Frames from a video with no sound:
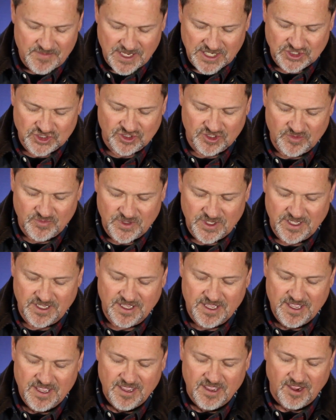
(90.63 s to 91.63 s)
Make sure to
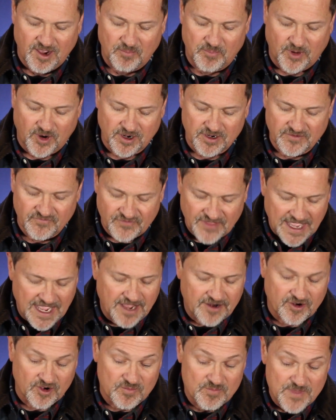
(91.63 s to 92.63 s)
be a part of
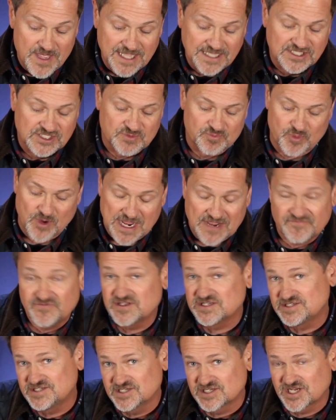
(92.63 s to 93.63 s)
that. Our men's
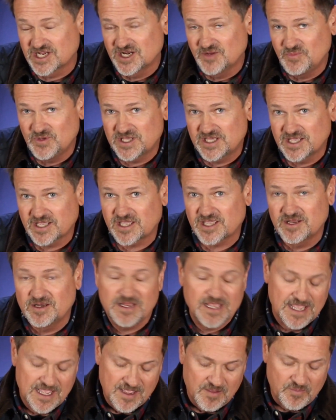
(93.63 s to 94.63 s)
breakfast is going to be
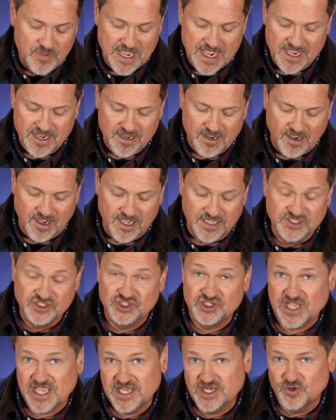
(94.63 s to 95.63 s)
kicking back on
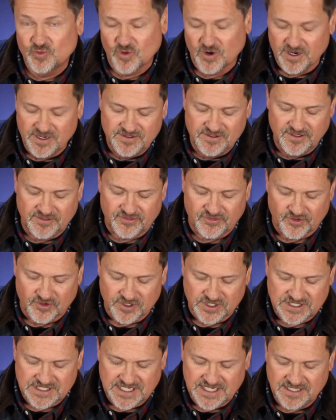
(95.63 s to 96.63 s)
January the
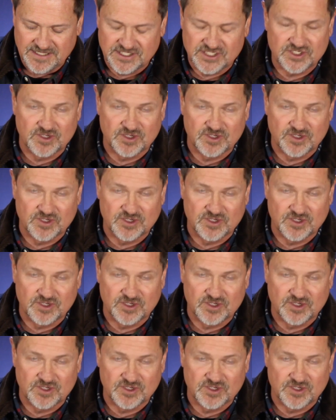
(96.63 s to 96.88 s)
13th.